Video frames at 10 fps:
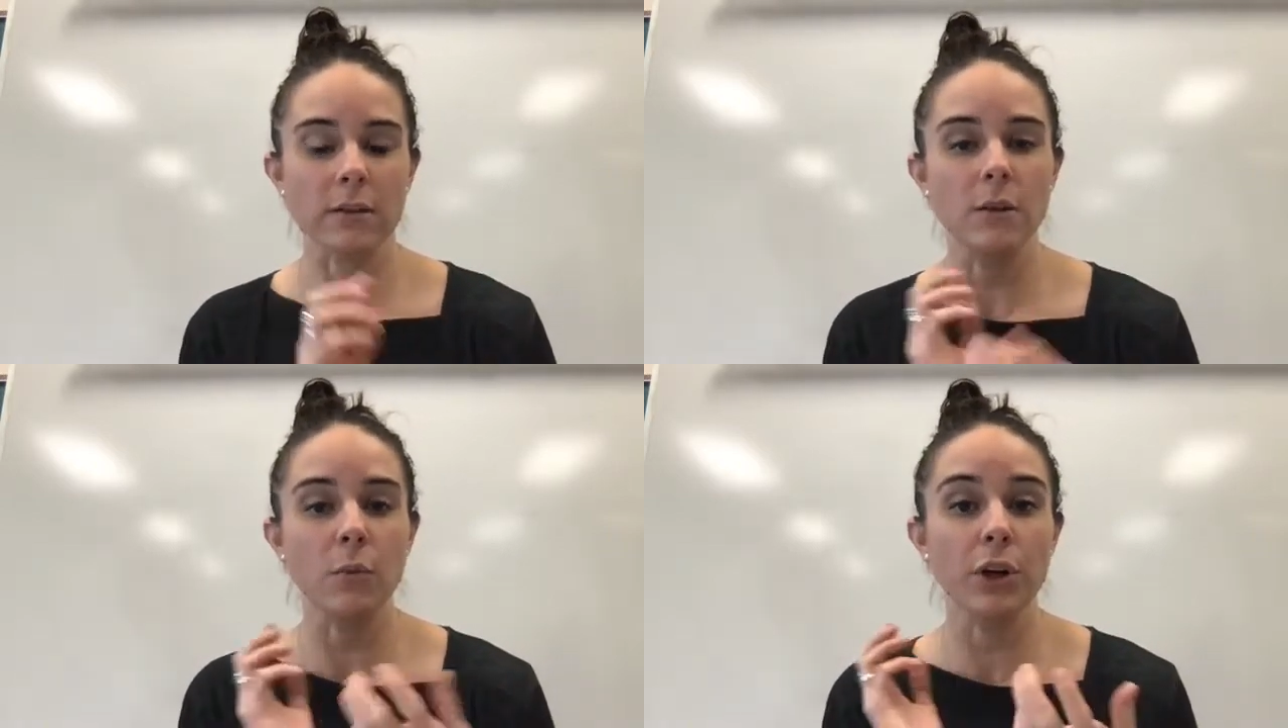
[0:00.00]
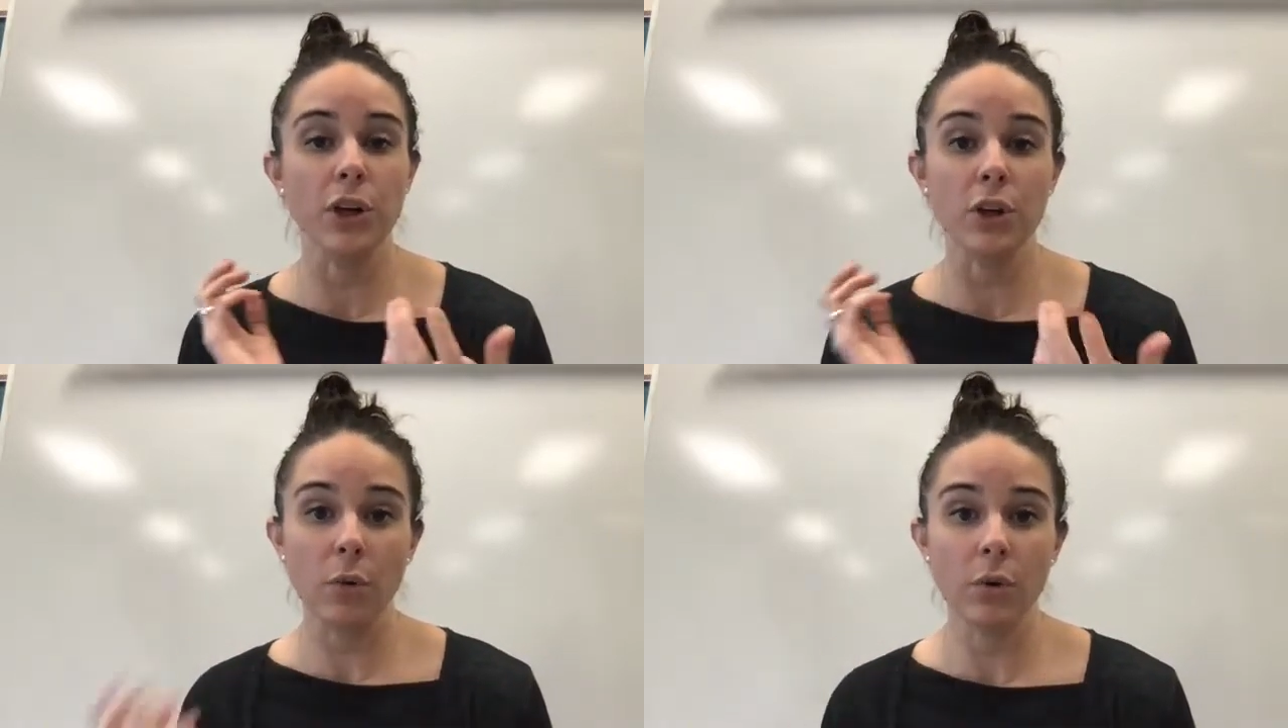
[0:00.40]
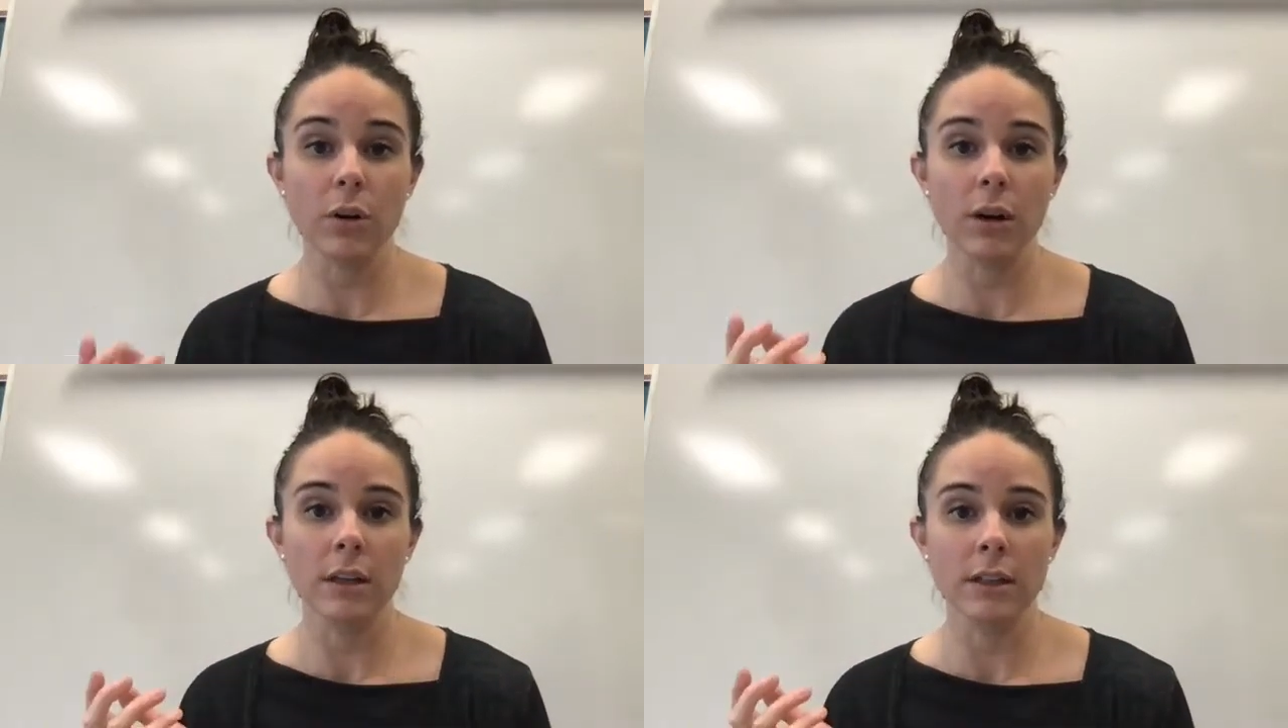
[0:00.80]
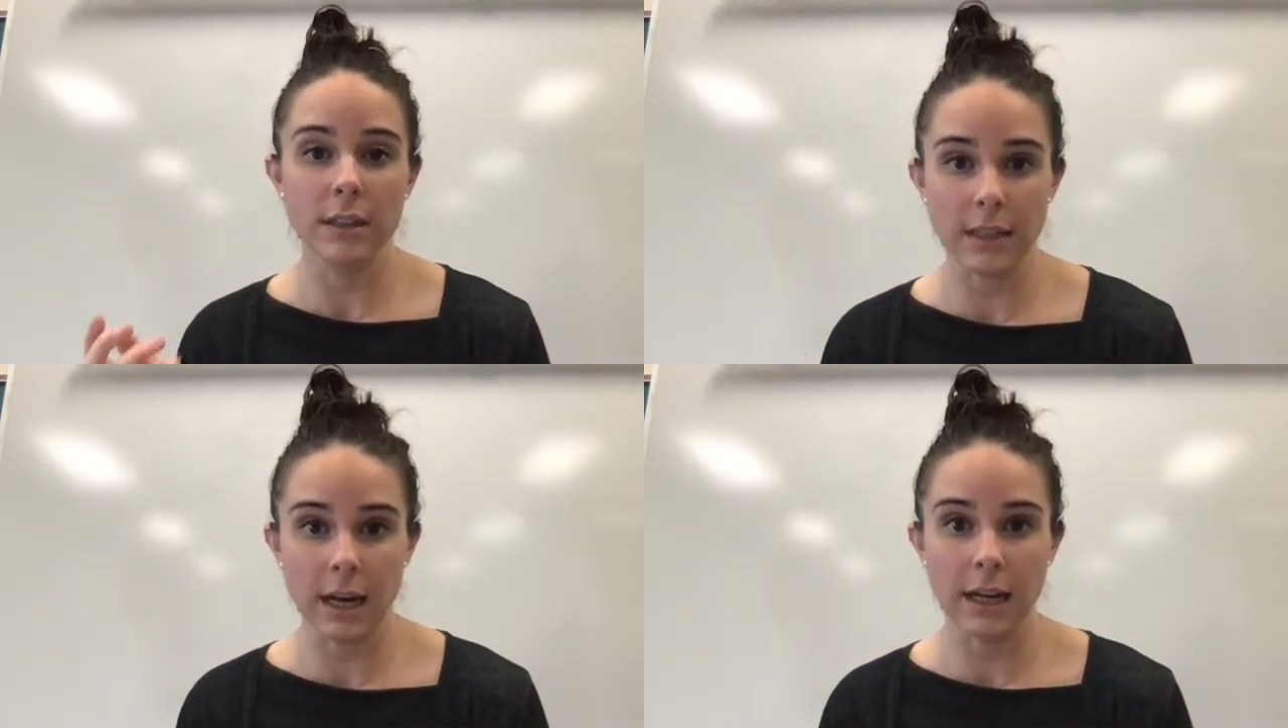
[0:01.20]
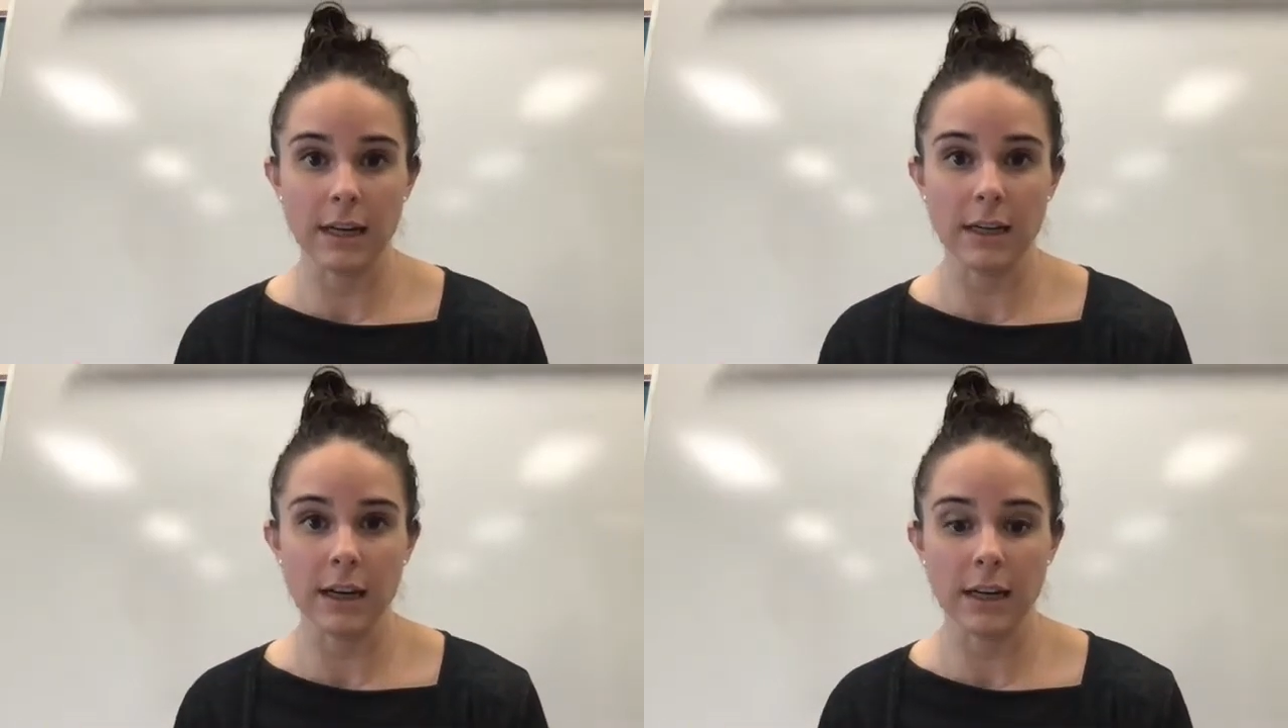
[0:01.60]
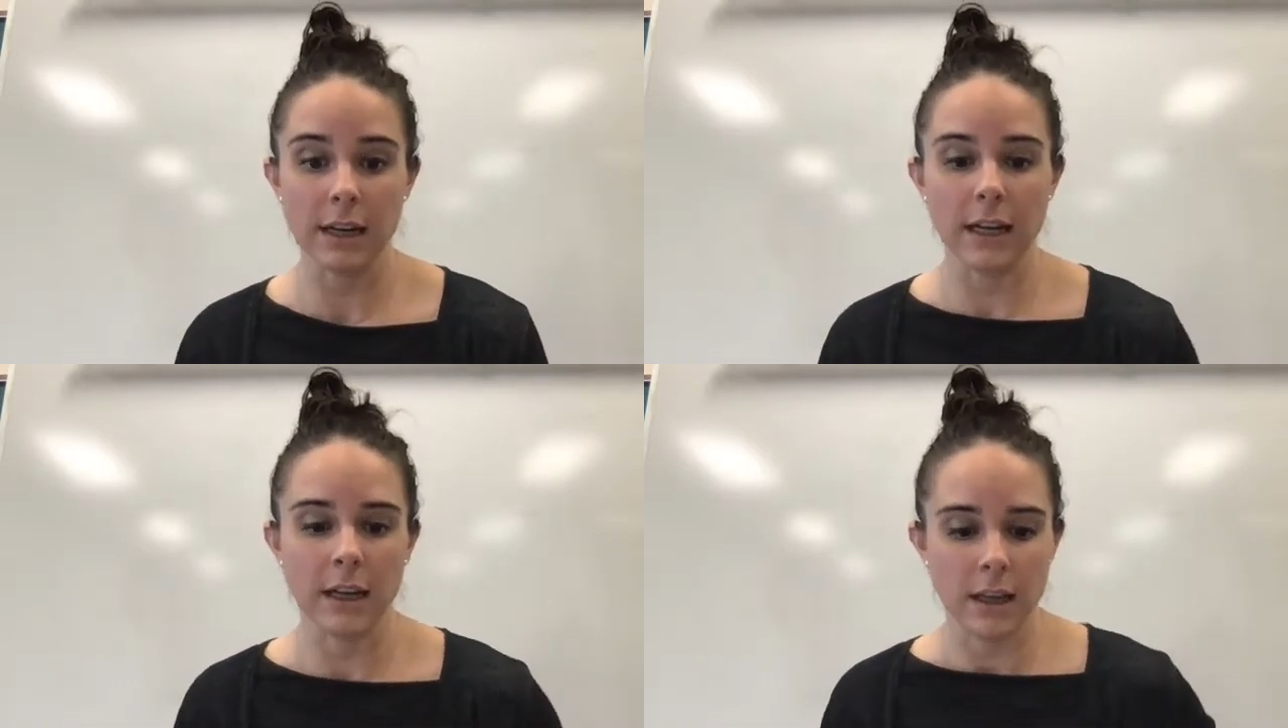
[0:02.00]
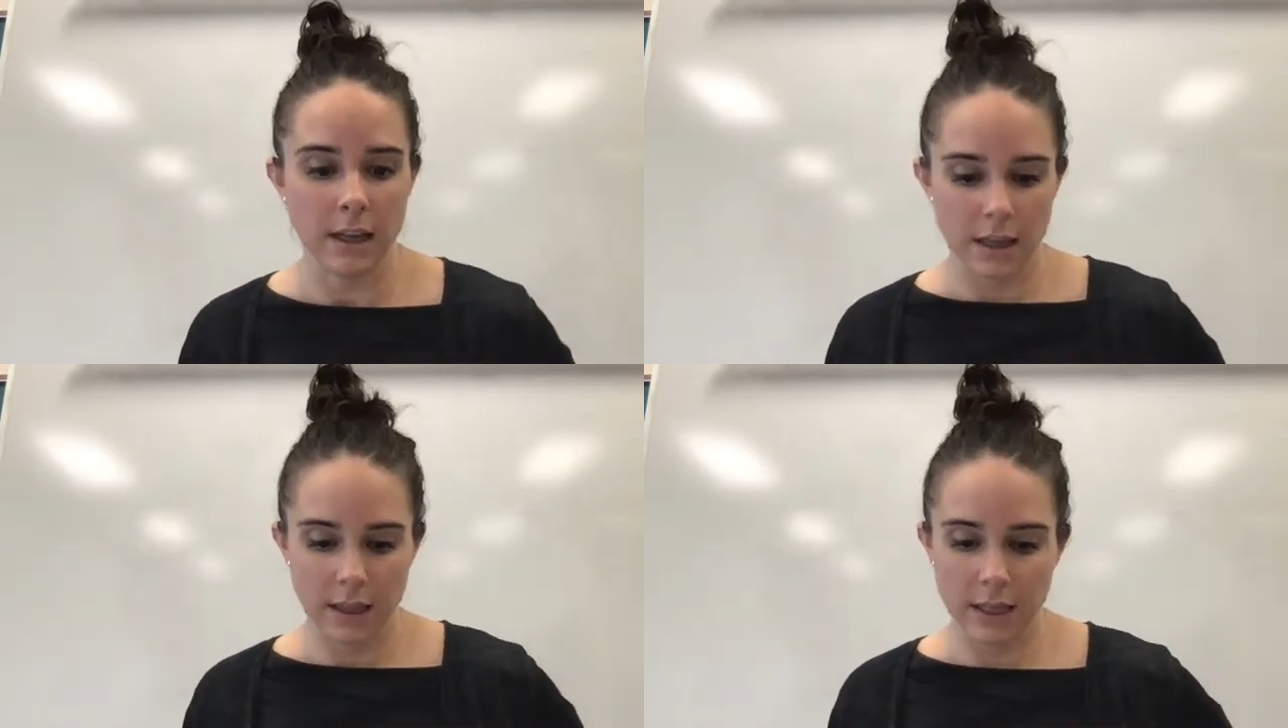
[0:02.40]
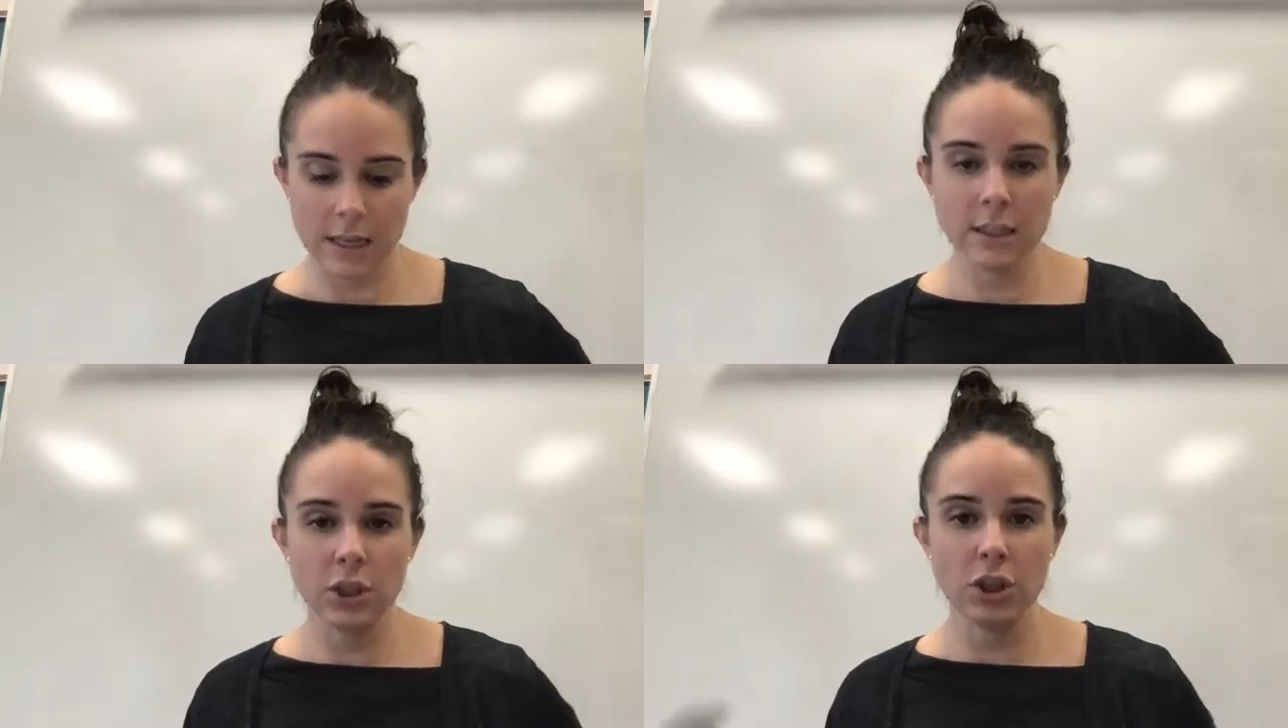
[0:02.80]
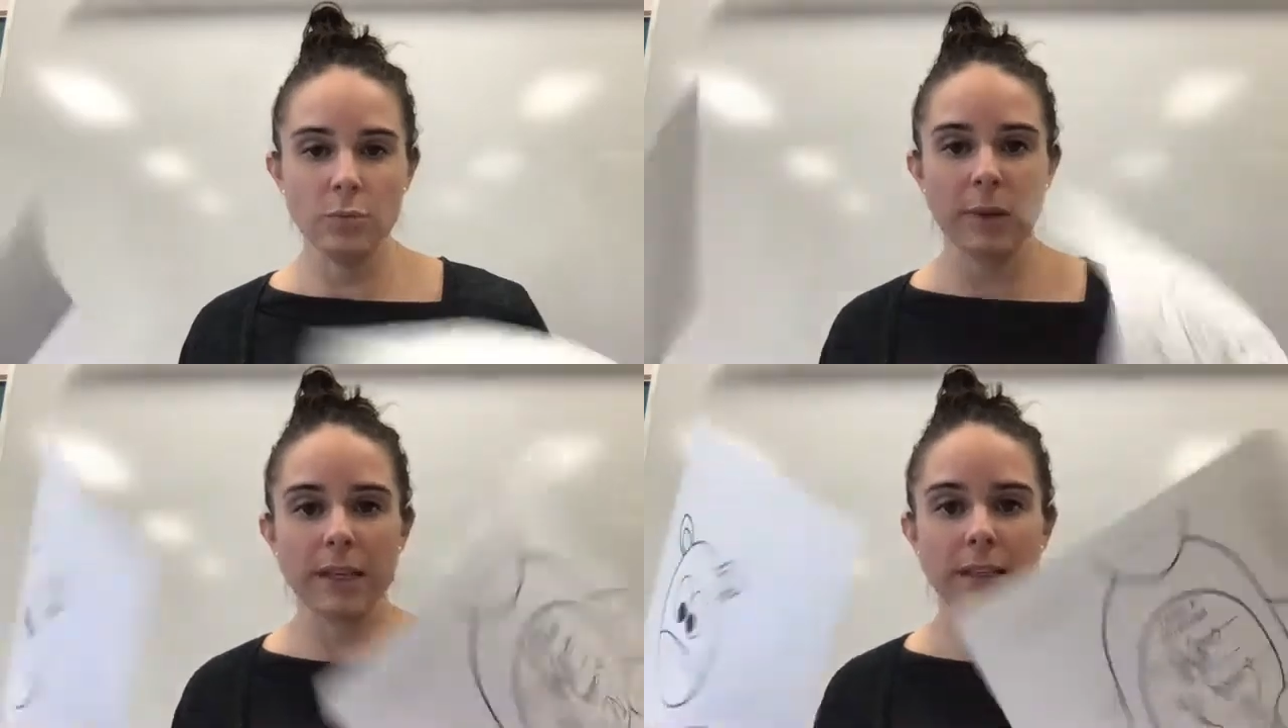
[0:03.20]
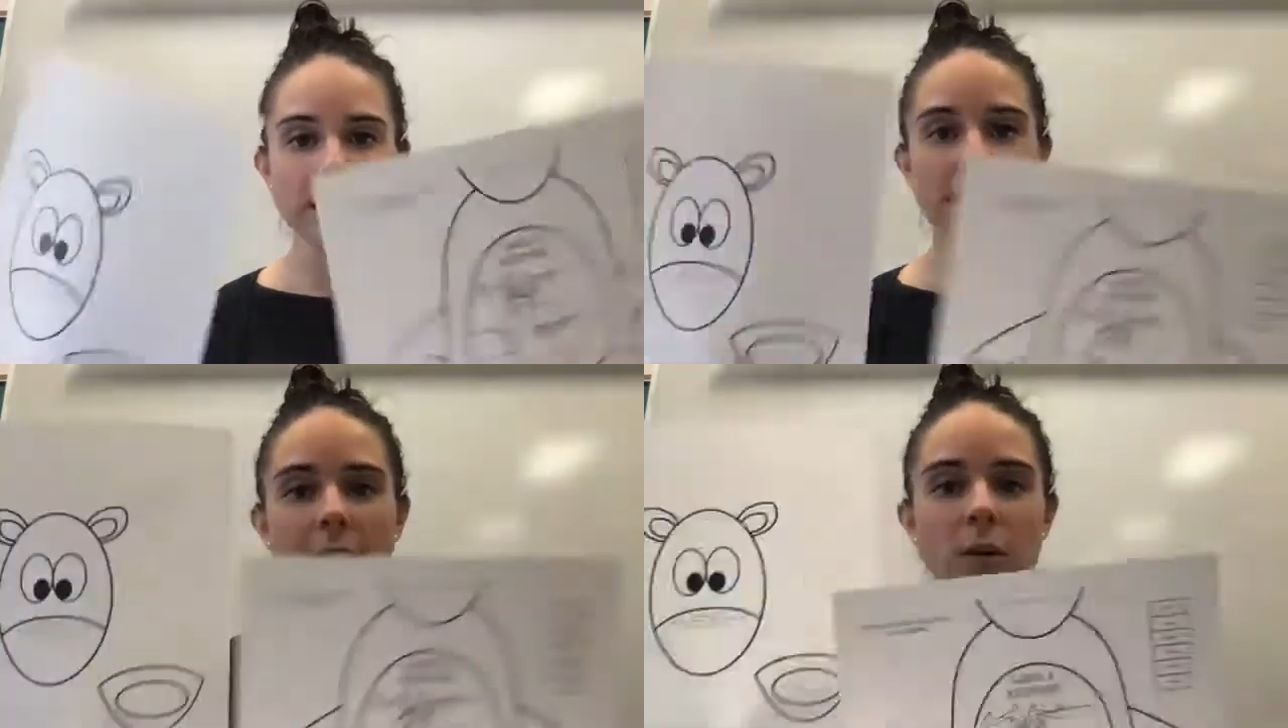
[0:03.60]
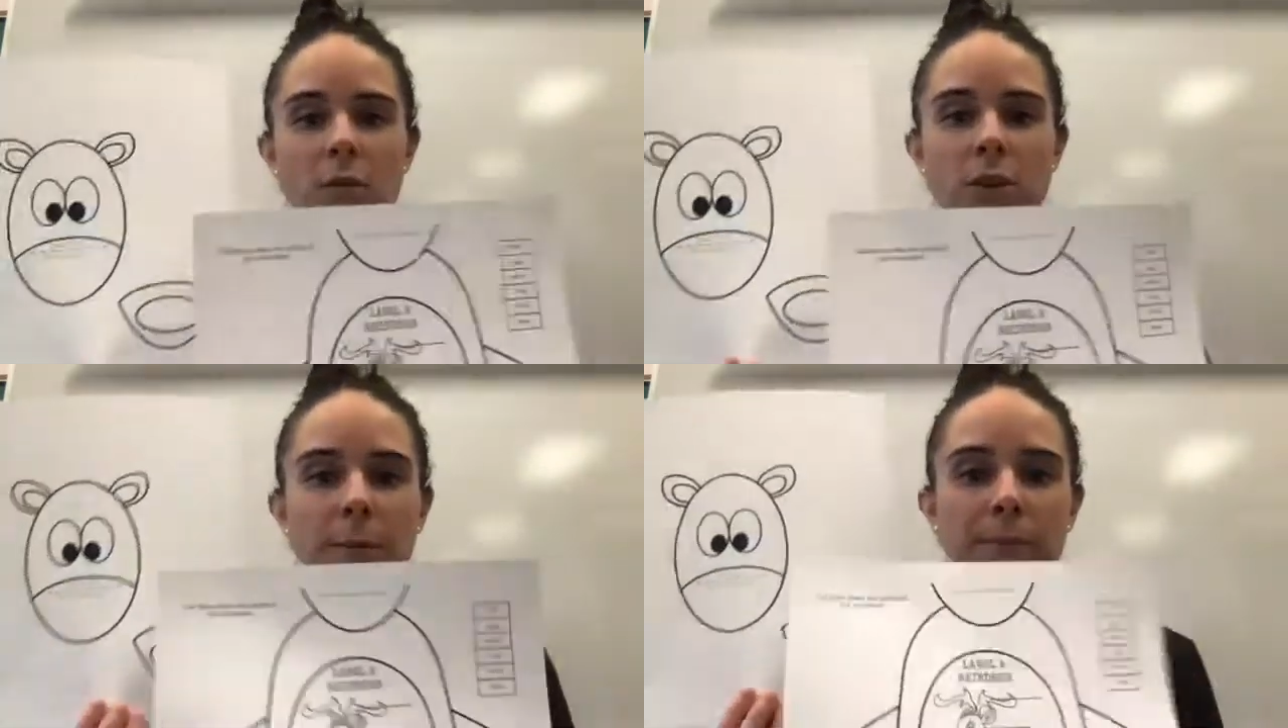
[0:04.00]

So when you're done cutting these two pieces out,